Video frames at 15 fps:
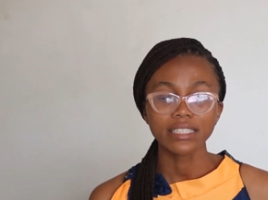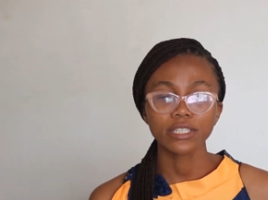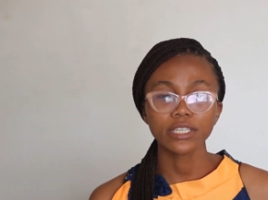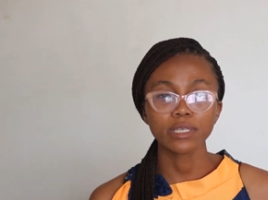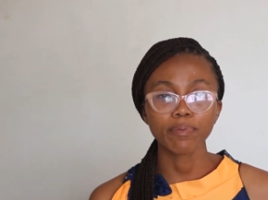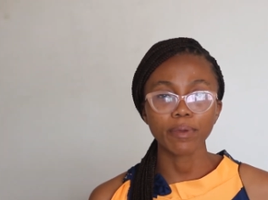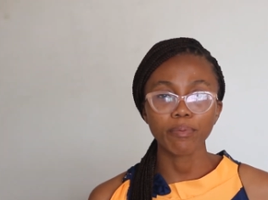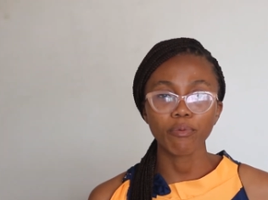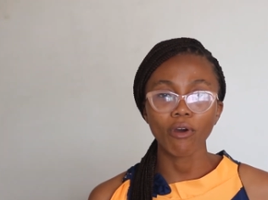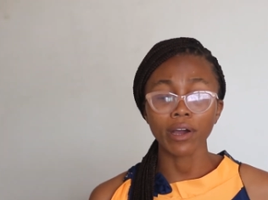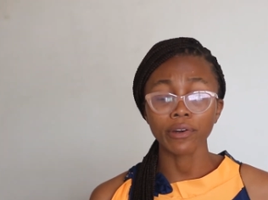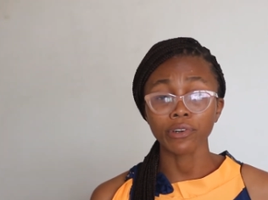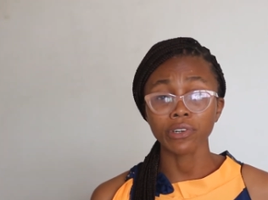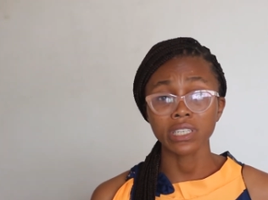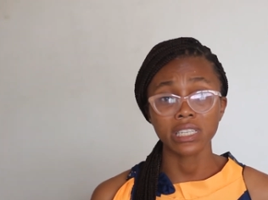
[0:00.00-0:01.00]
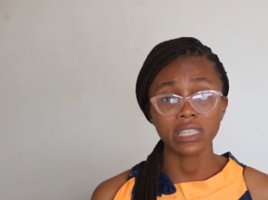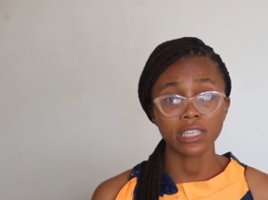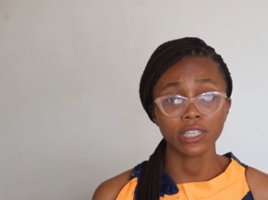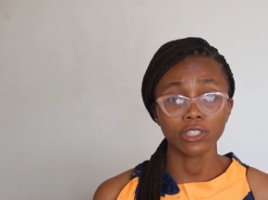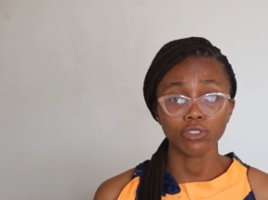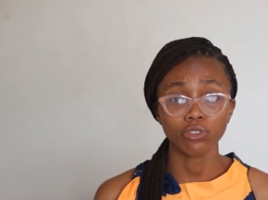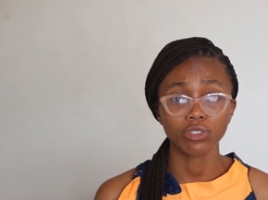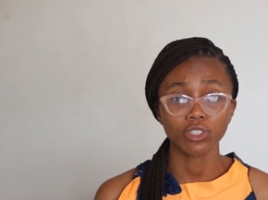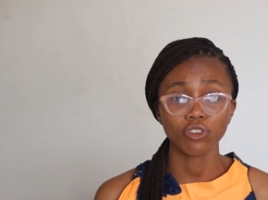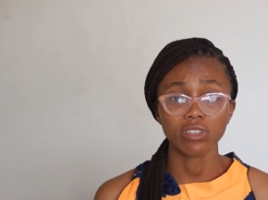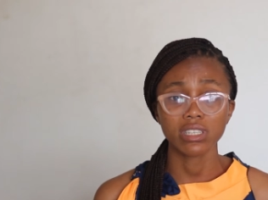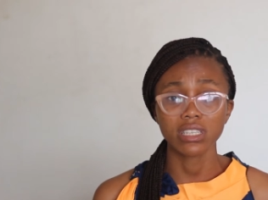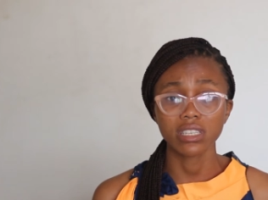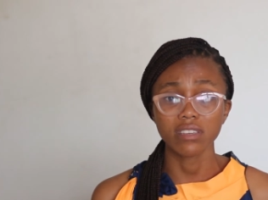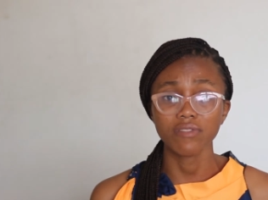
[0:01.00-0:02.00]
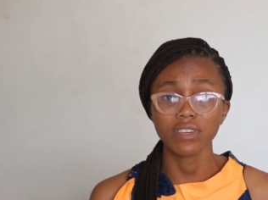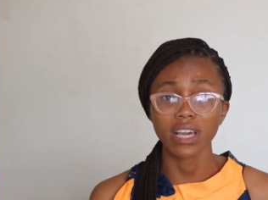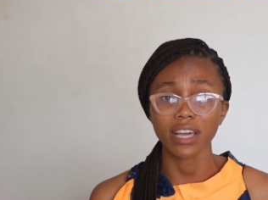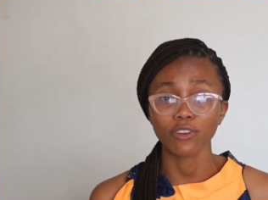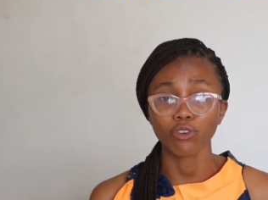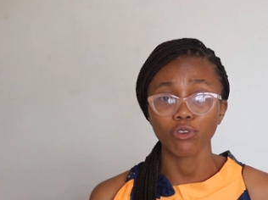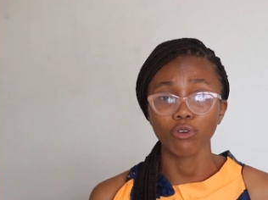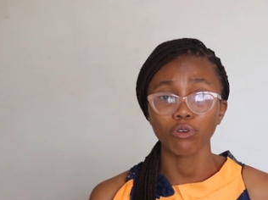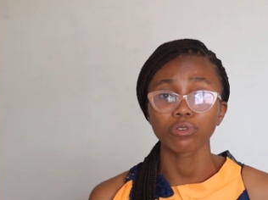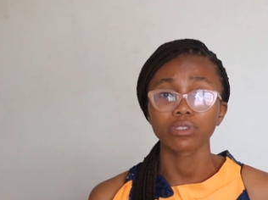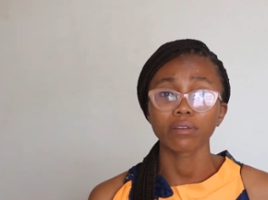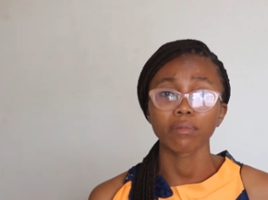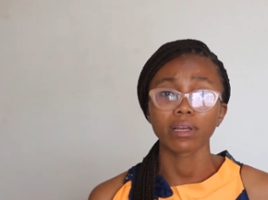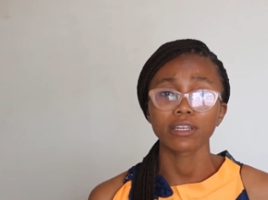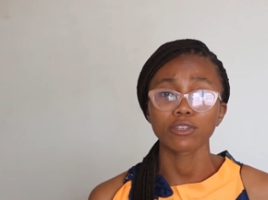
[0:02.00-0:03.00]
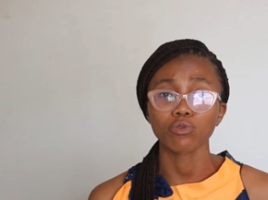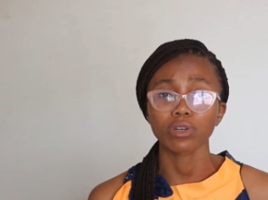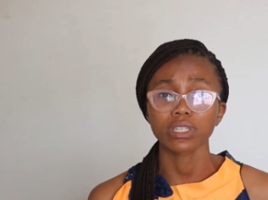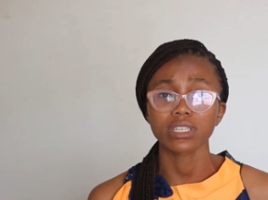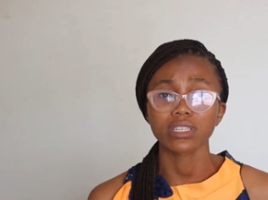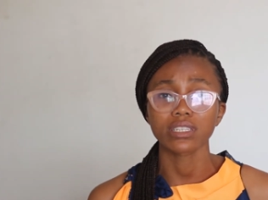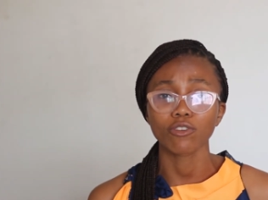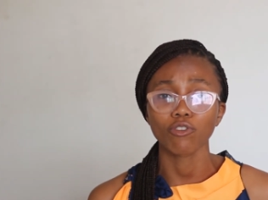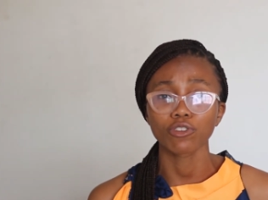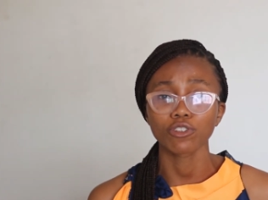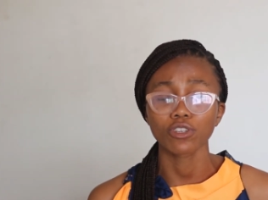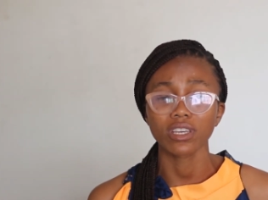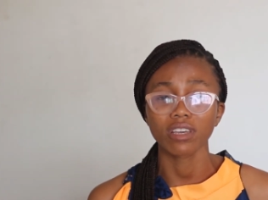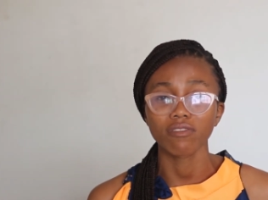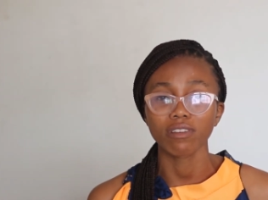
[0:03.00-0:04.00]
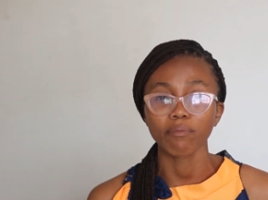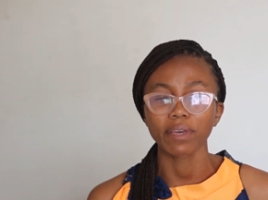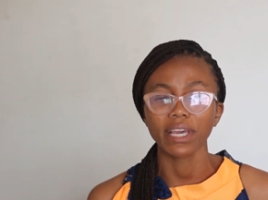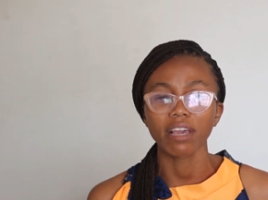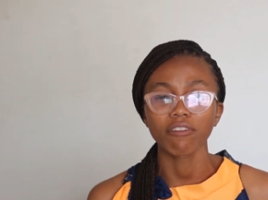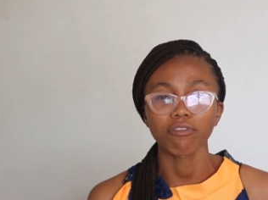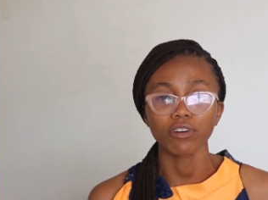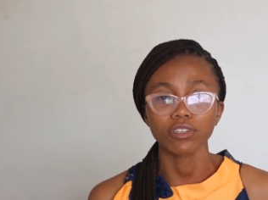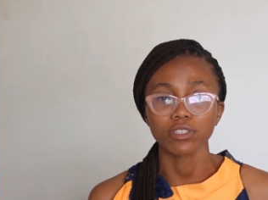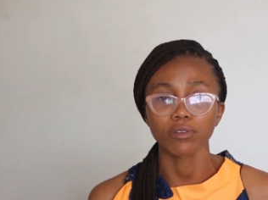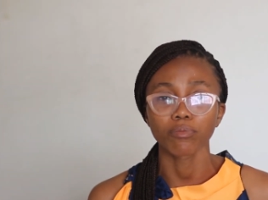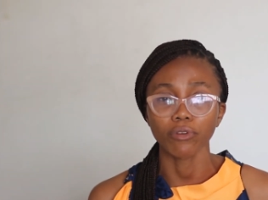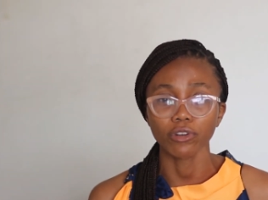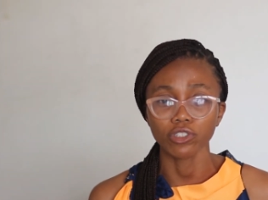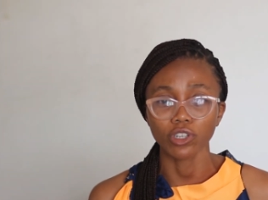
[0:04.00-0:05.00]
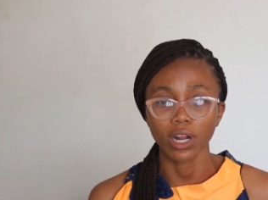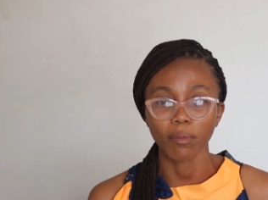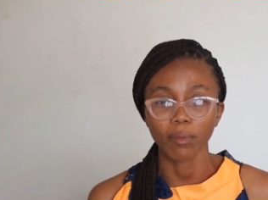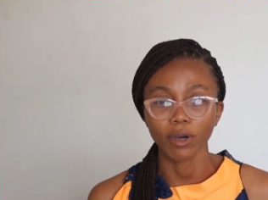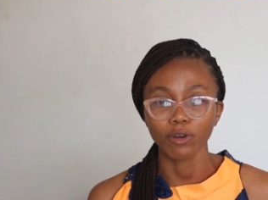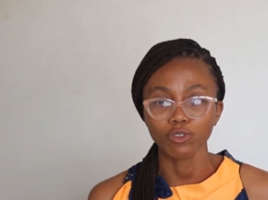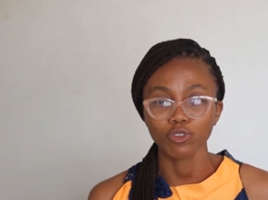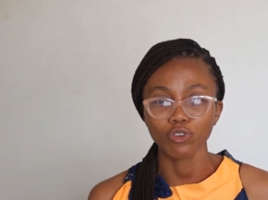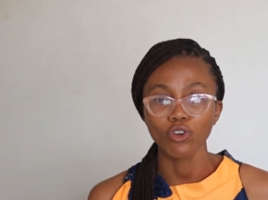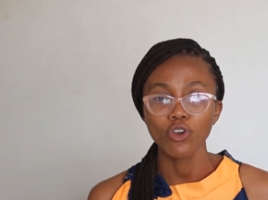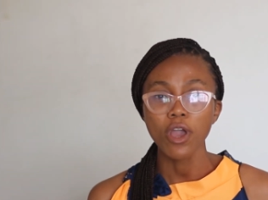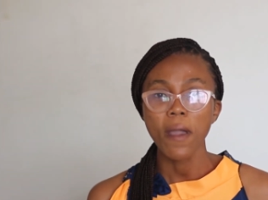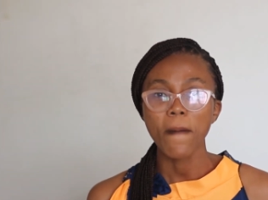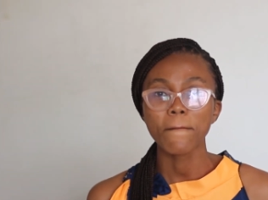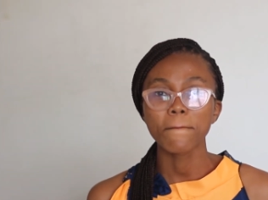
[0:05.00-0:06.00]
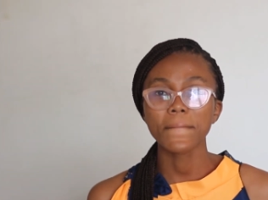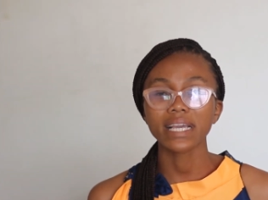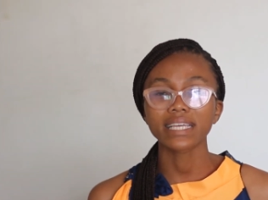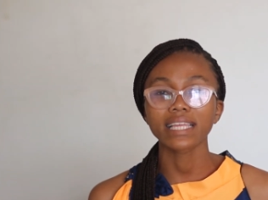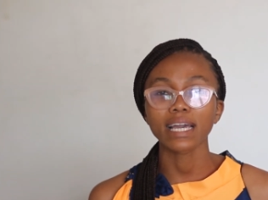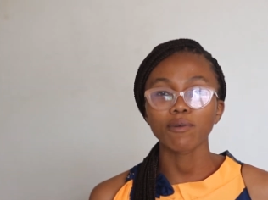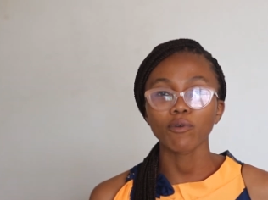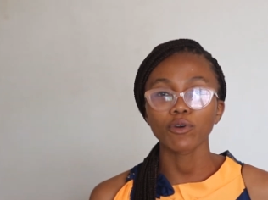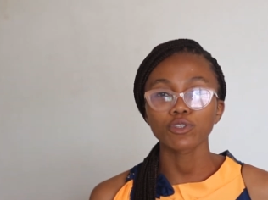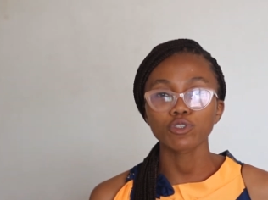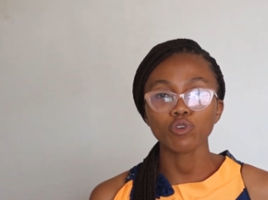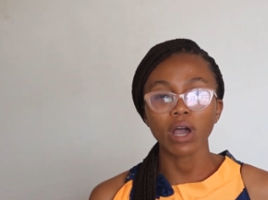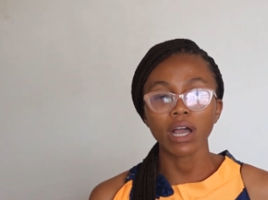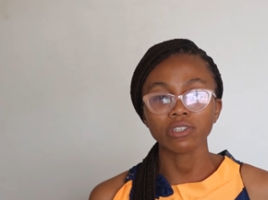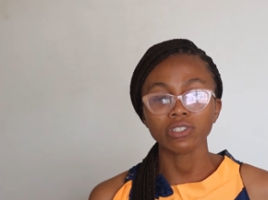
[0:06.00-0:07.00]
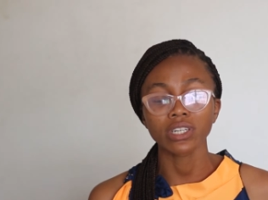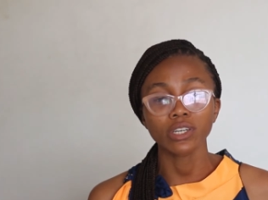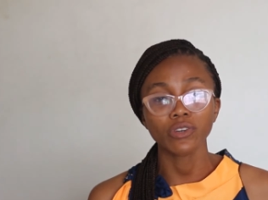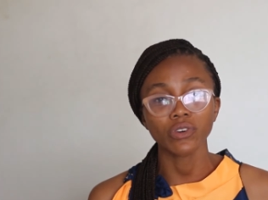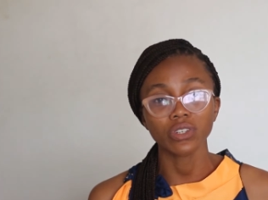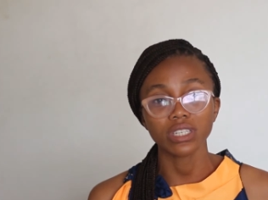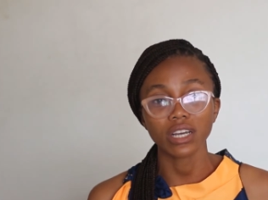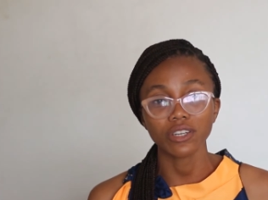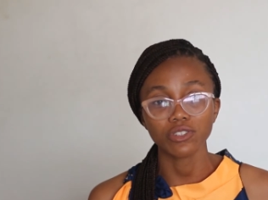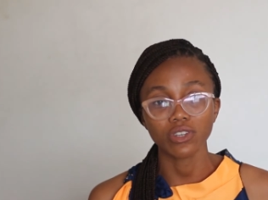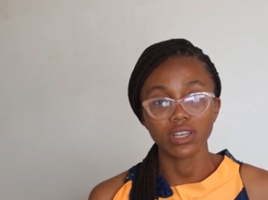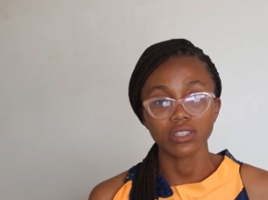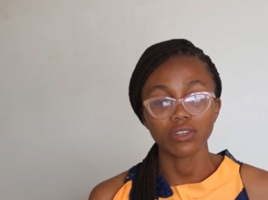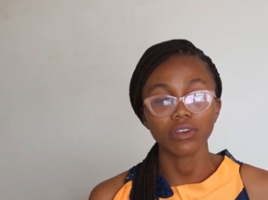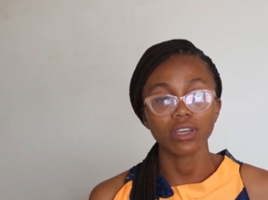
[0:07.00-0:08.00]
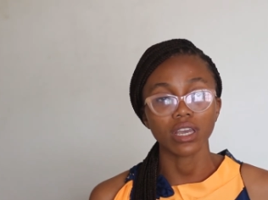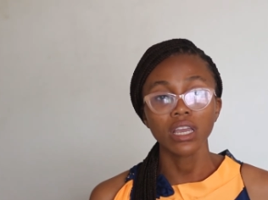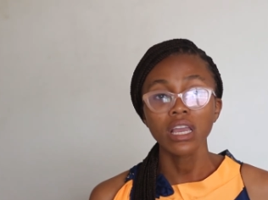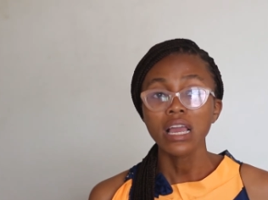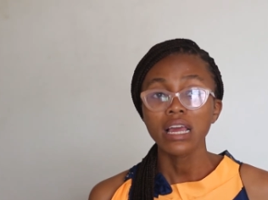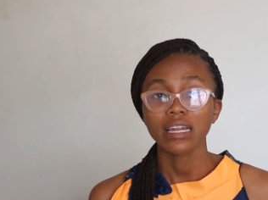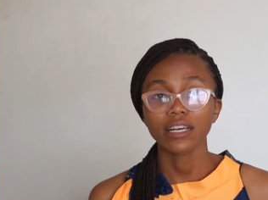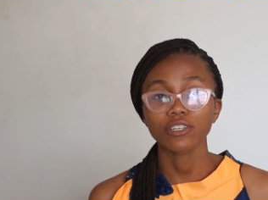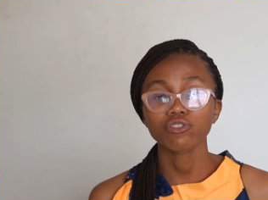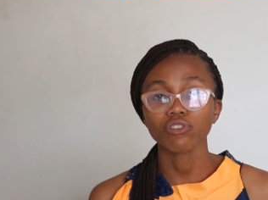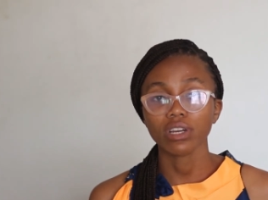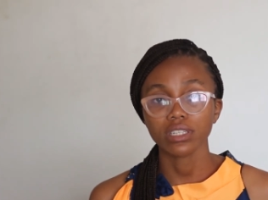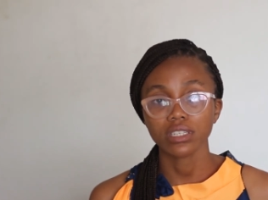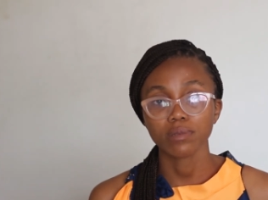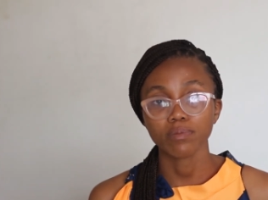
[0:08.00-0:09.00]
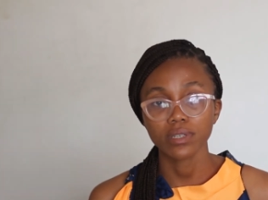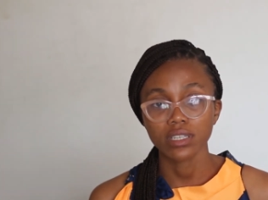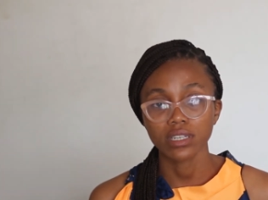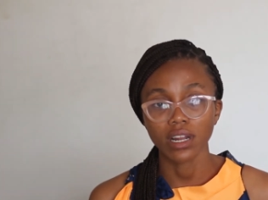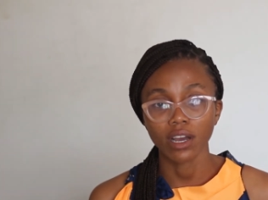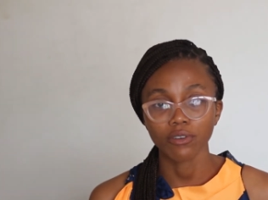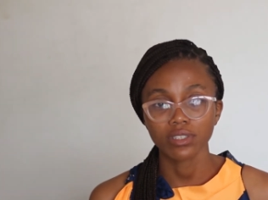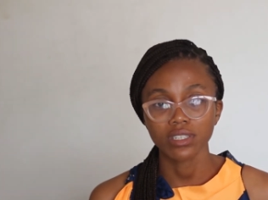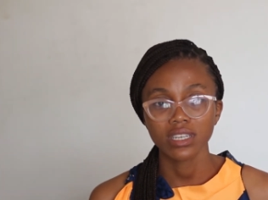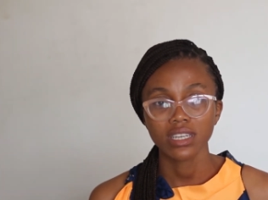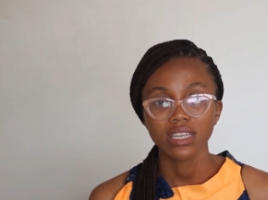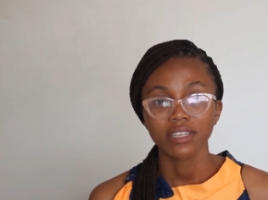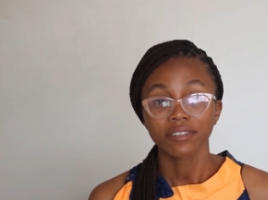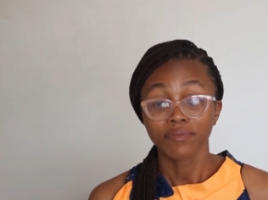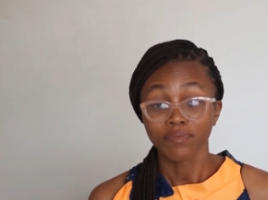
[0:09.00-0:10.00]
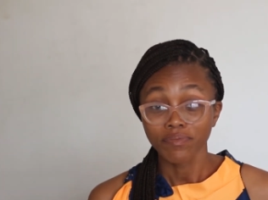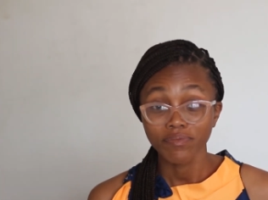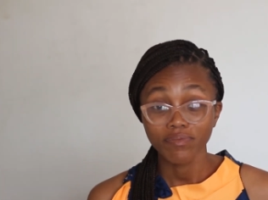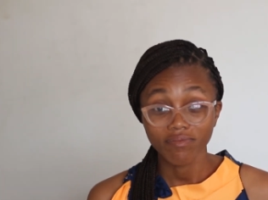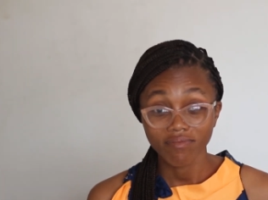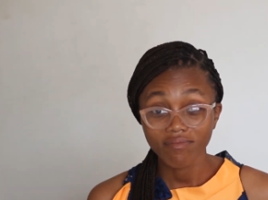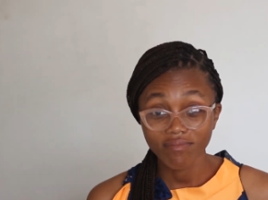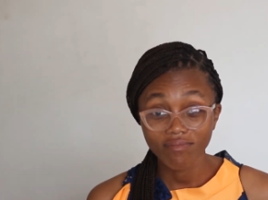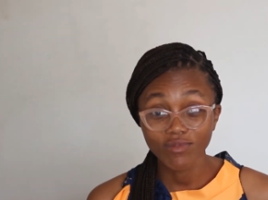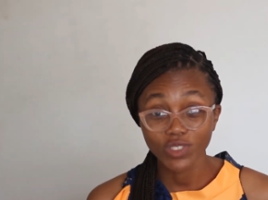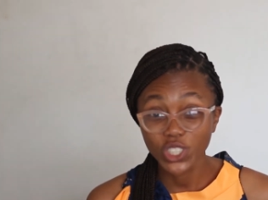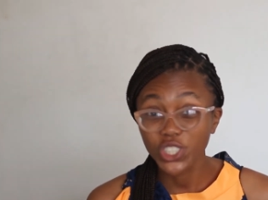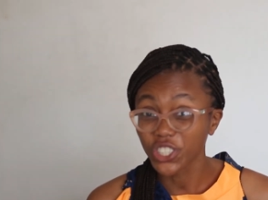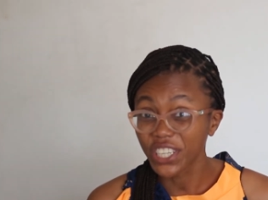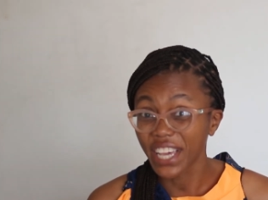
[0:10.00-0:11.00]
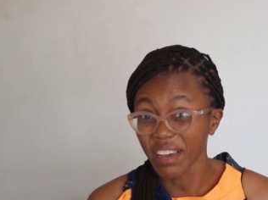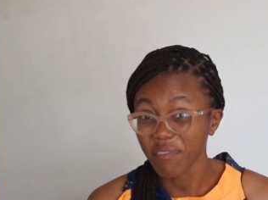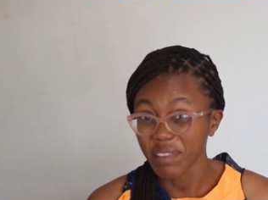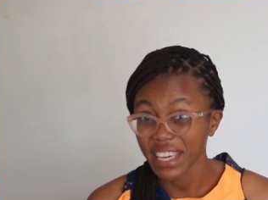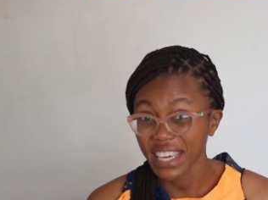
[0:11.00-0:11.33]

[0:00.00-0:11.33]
these people are not seeing you. Your CV and your cold email is what is going to give them a first impression about you, make them want to actually contact you and say, okay, let's try this person out. Do you get